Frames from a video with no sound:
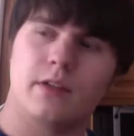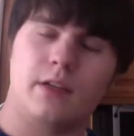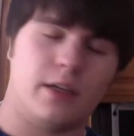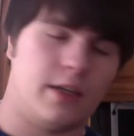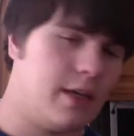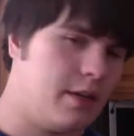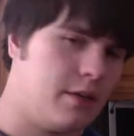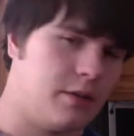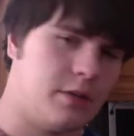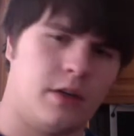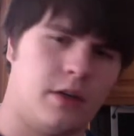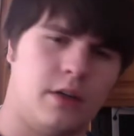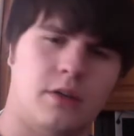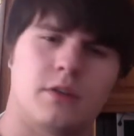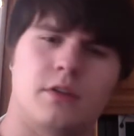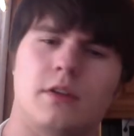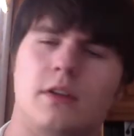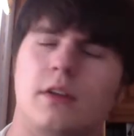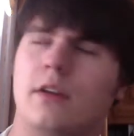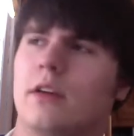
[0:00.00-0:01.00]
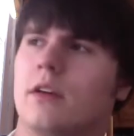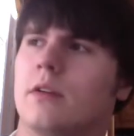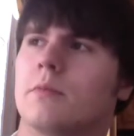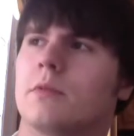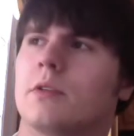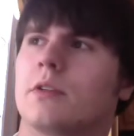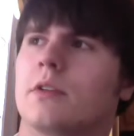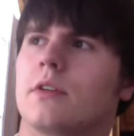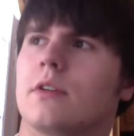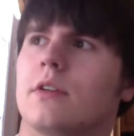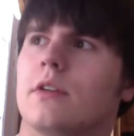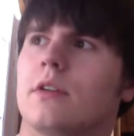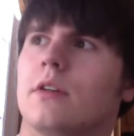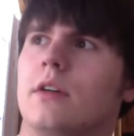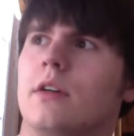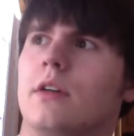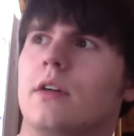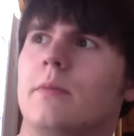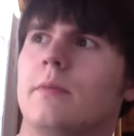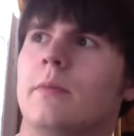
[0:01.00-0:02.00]
I can't talk today. I'm sorry.
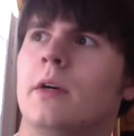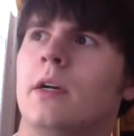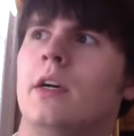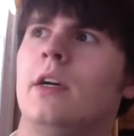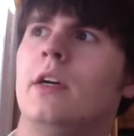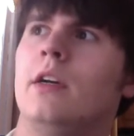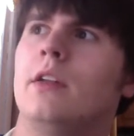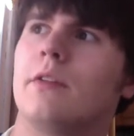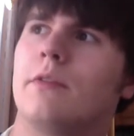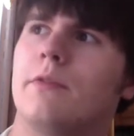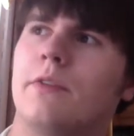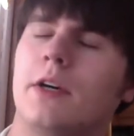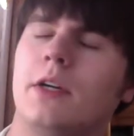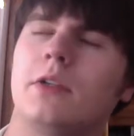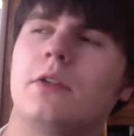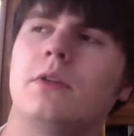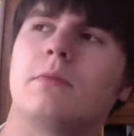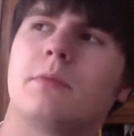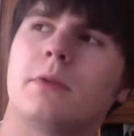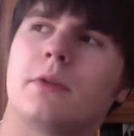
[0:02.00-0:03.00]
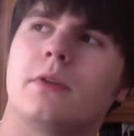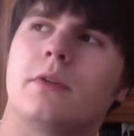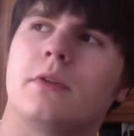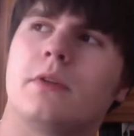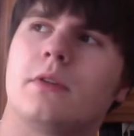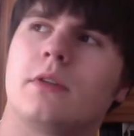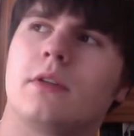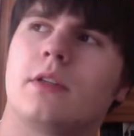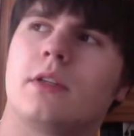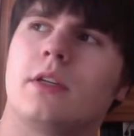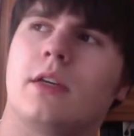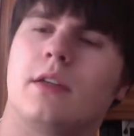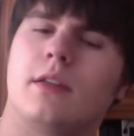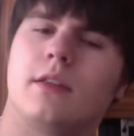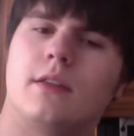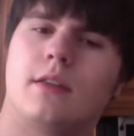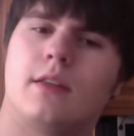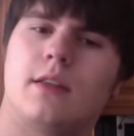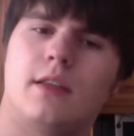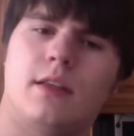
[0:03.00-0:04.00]
Developer
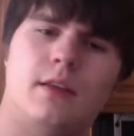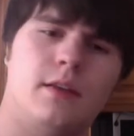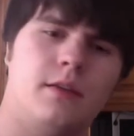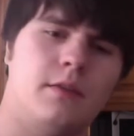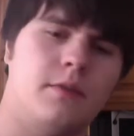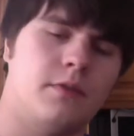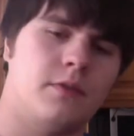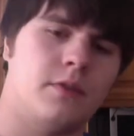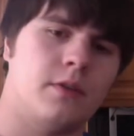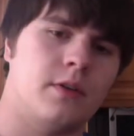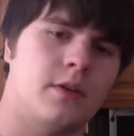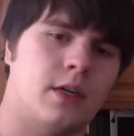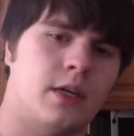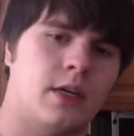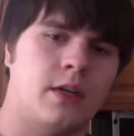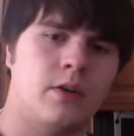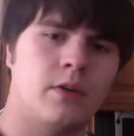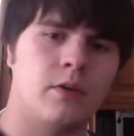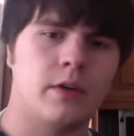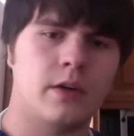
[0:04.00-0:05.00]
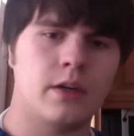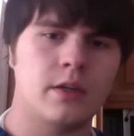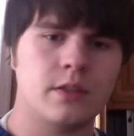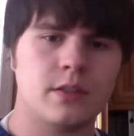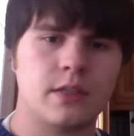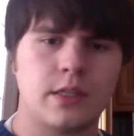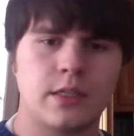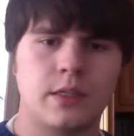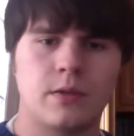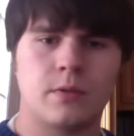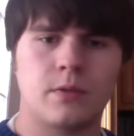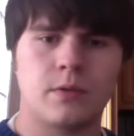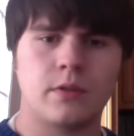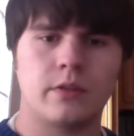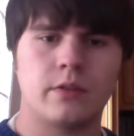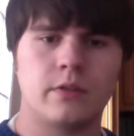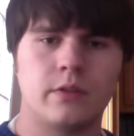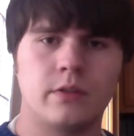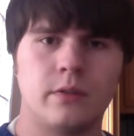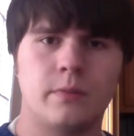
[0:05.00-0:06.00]
kit thing for iOS kind of
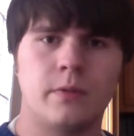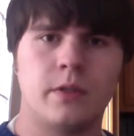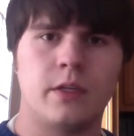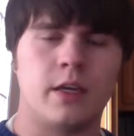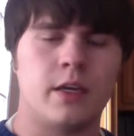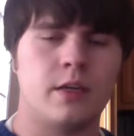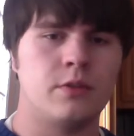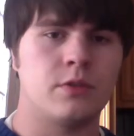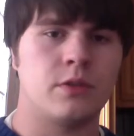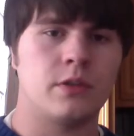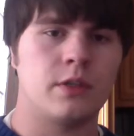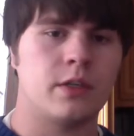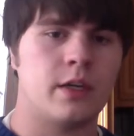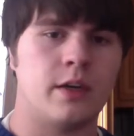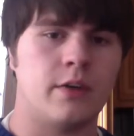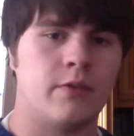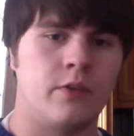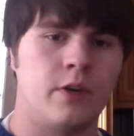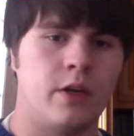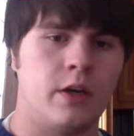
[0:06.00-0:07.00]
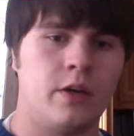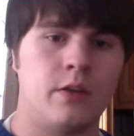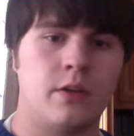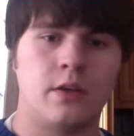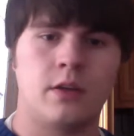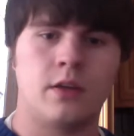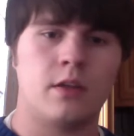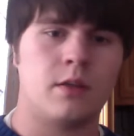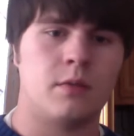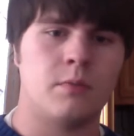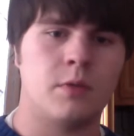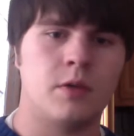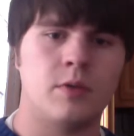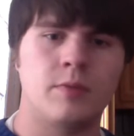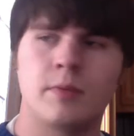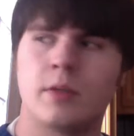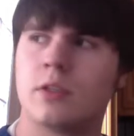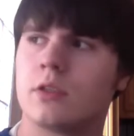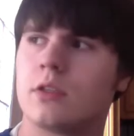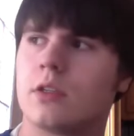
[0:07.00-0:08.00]
working a little bit. Android, I have nothing at the
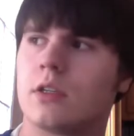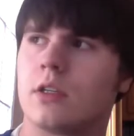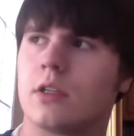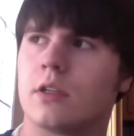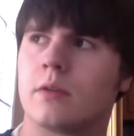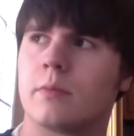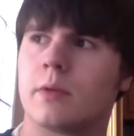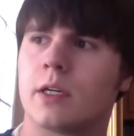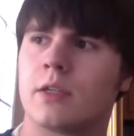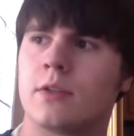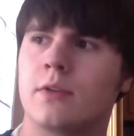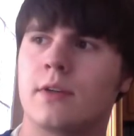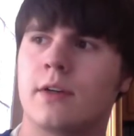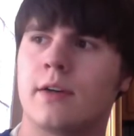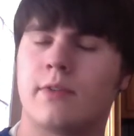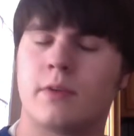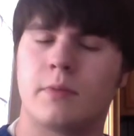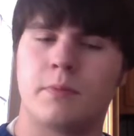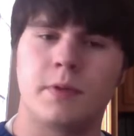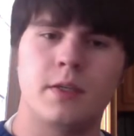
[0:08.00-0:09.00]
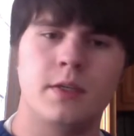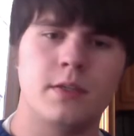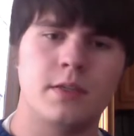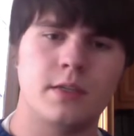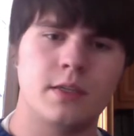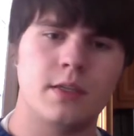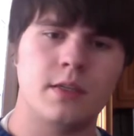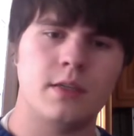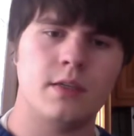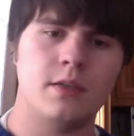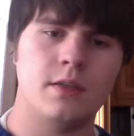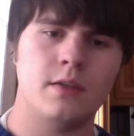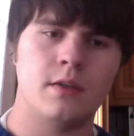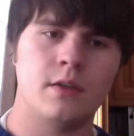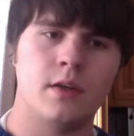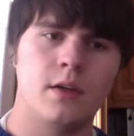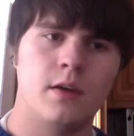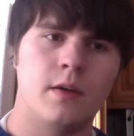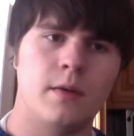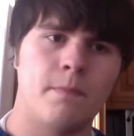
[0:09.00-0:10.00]
moment. I do have a PC
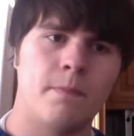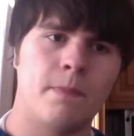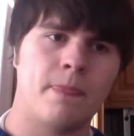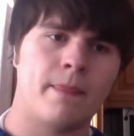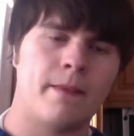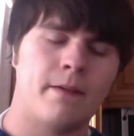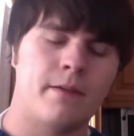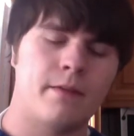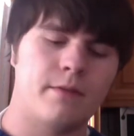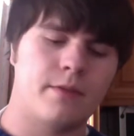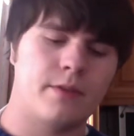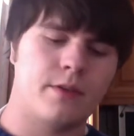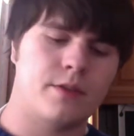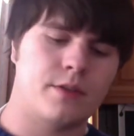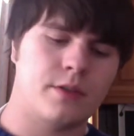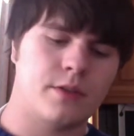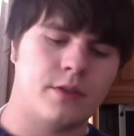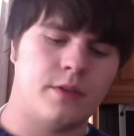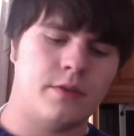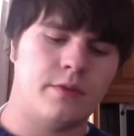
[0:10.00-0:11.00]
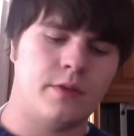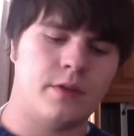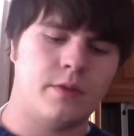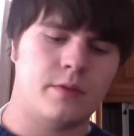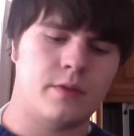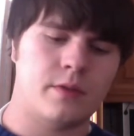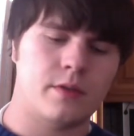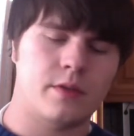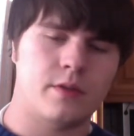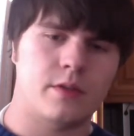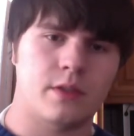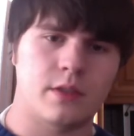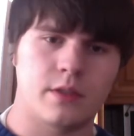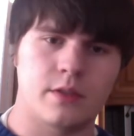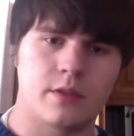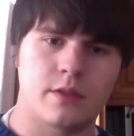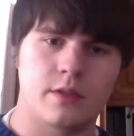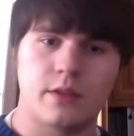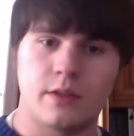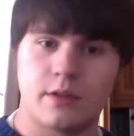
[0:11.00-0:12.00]
version of it where
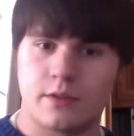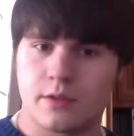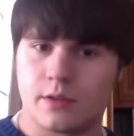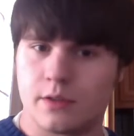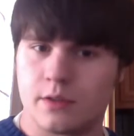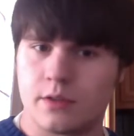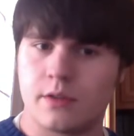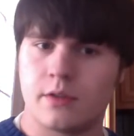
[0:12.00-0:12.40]
there's a